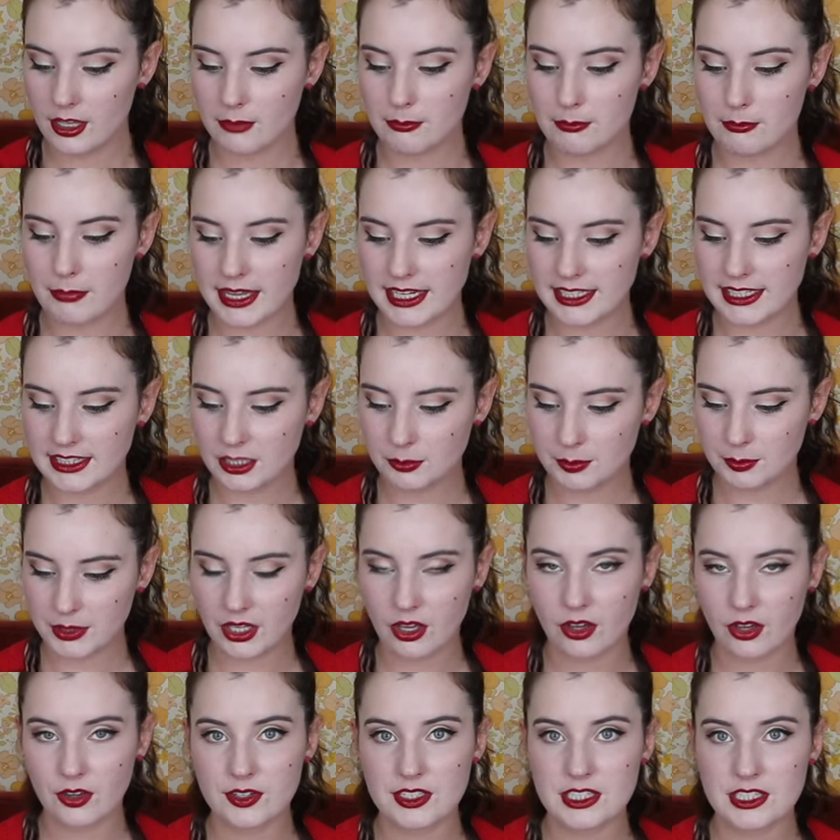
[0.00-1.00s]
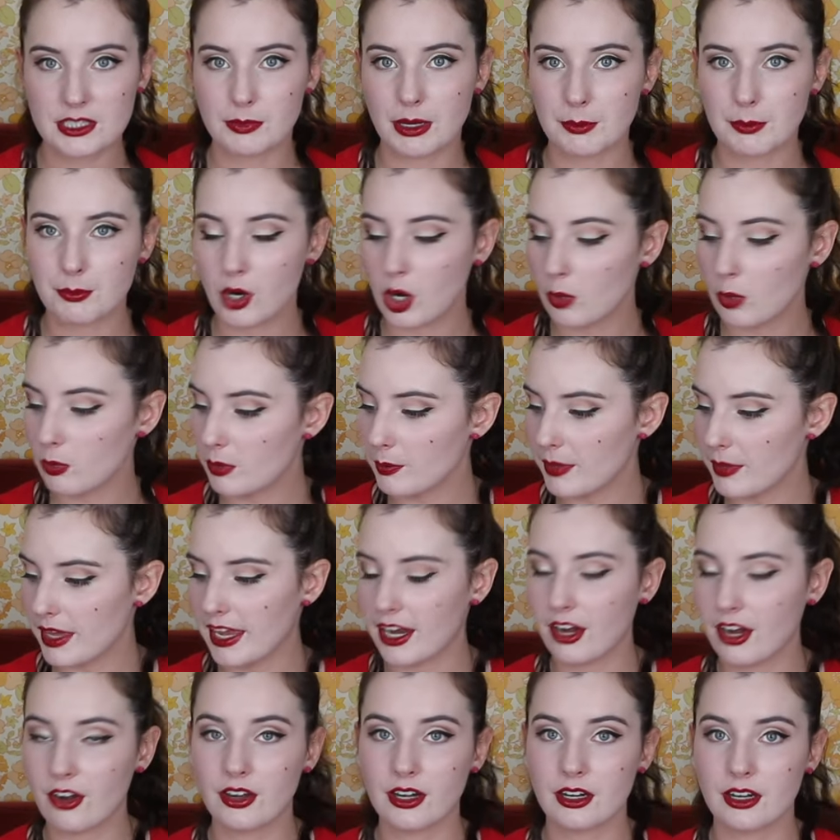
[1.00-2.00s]
mainly because my problem
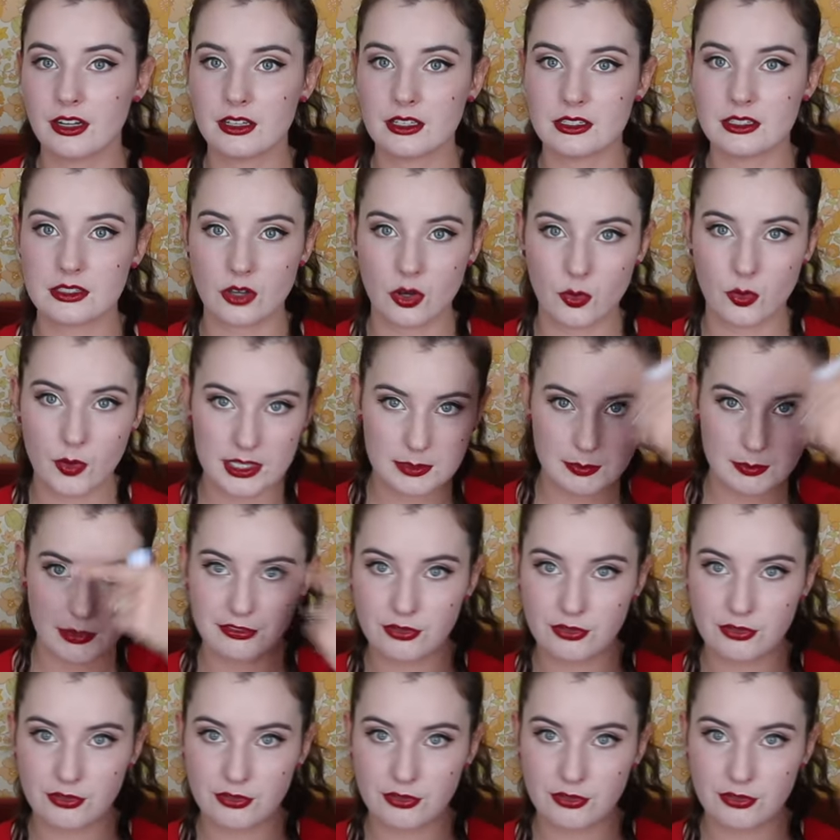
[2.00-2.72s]
area is always my